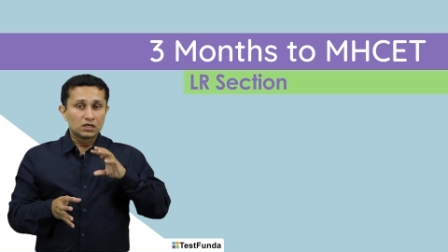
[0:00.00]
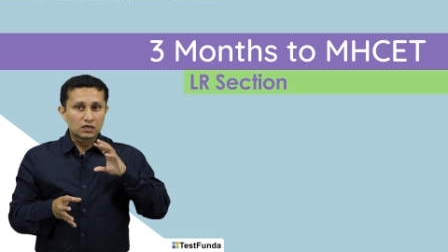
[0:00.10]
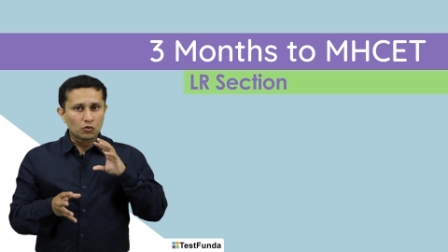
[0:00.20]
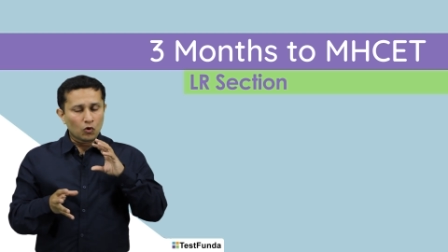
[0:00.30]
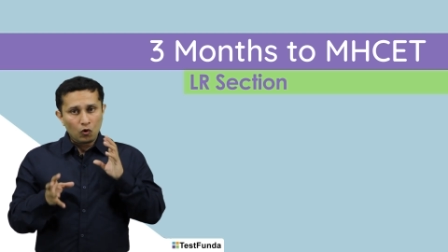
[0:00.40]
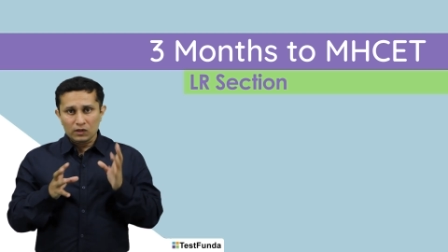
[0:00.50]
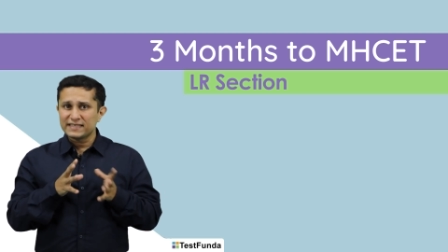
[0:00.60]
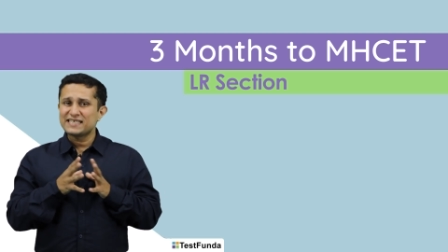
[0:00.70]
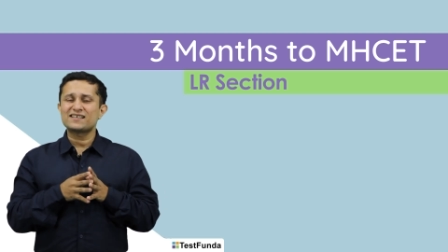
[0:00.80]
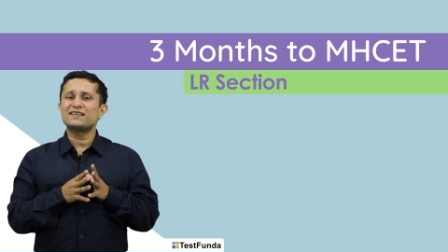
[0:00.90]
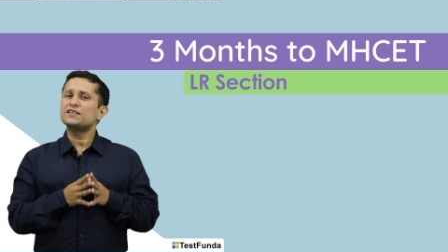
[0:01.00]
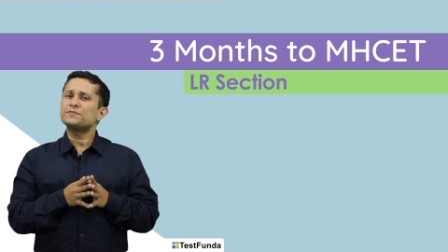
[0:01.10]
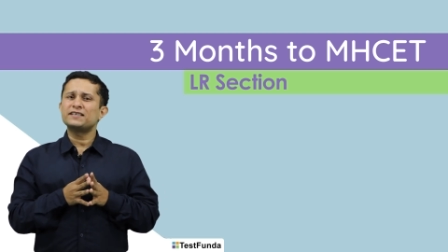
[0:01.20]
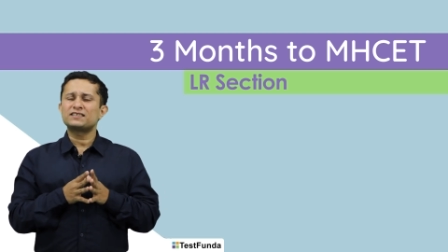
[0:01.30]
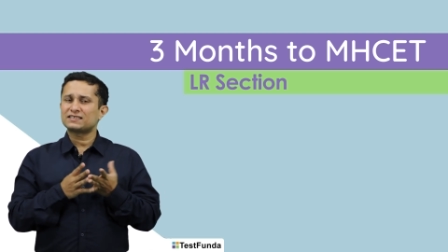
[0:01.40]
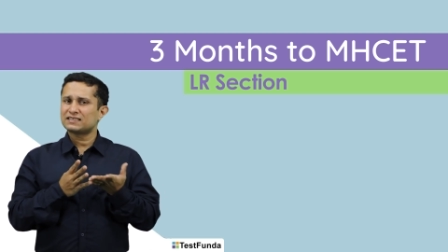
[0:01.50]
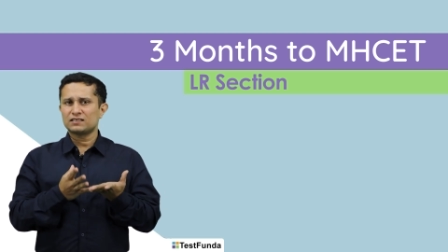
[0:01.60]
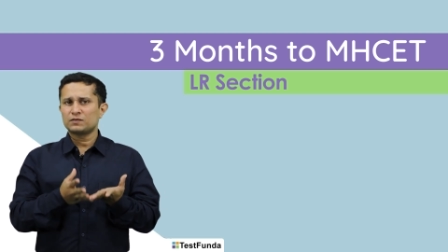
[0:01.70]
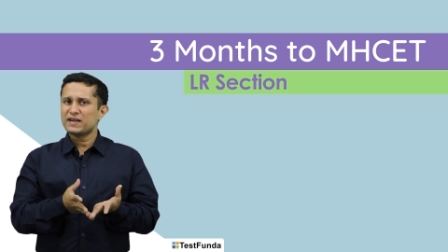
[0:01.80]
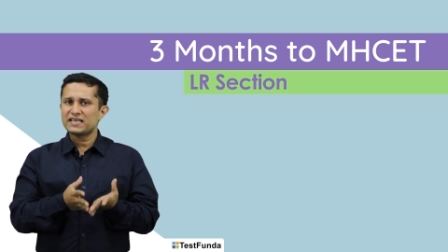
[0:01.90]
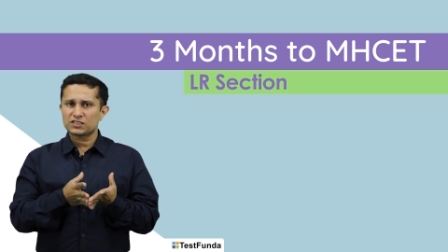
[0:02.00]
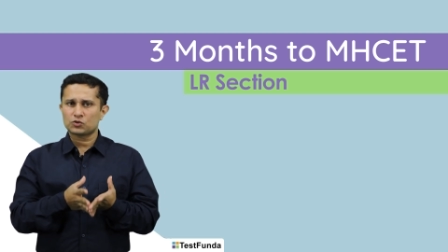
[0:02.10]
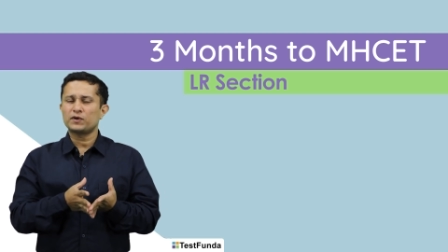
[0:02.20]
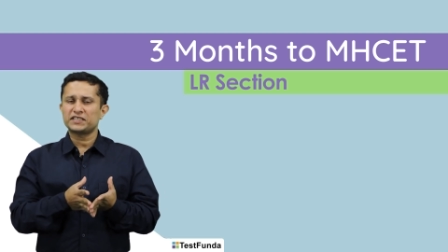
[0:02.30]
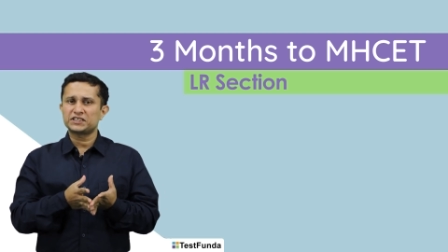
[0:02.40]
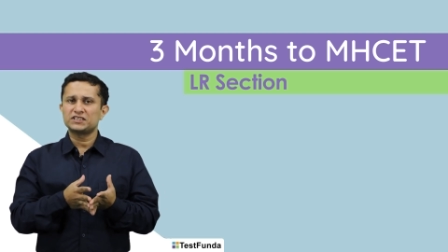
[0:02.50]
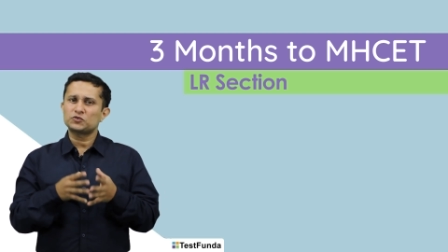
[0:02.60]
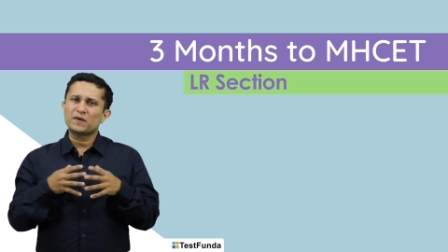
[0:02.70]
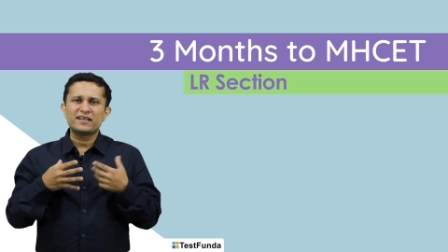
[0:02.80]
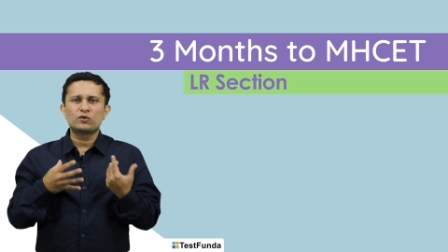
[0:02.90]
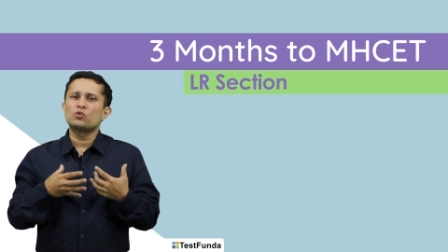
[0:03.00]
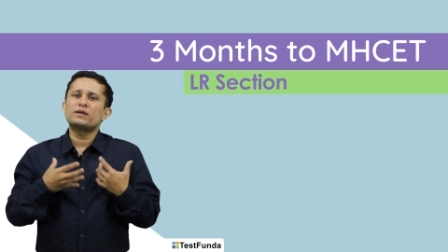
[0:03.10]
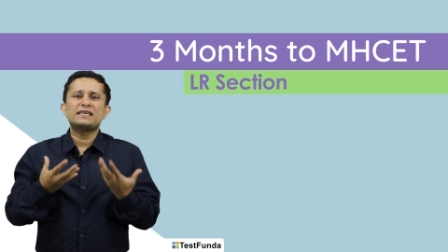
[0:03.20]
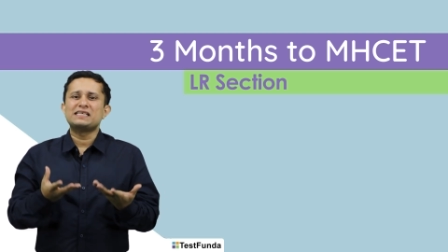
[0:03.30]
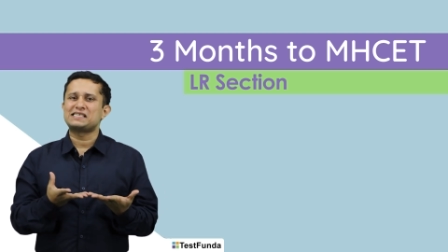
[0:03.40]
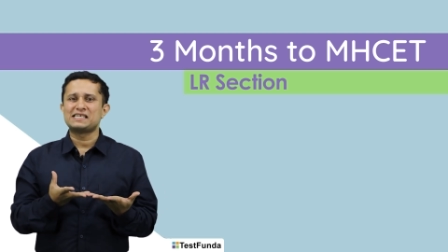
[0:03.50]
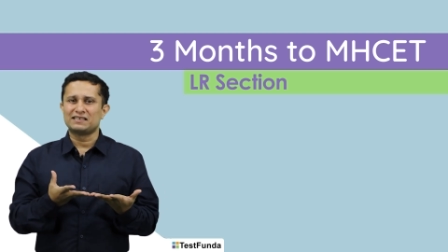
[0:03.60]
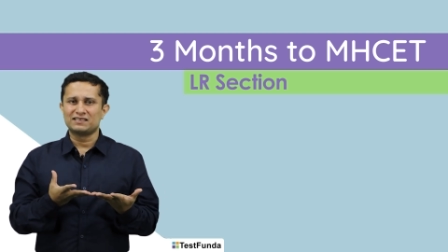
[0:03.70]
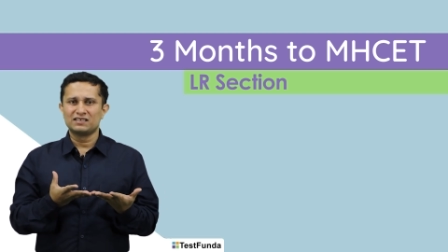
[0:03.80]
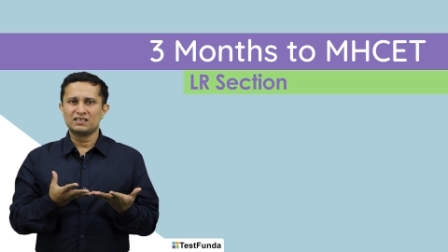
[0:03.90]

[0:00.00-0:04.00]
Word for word: Now all these arrangements based questions might look easy.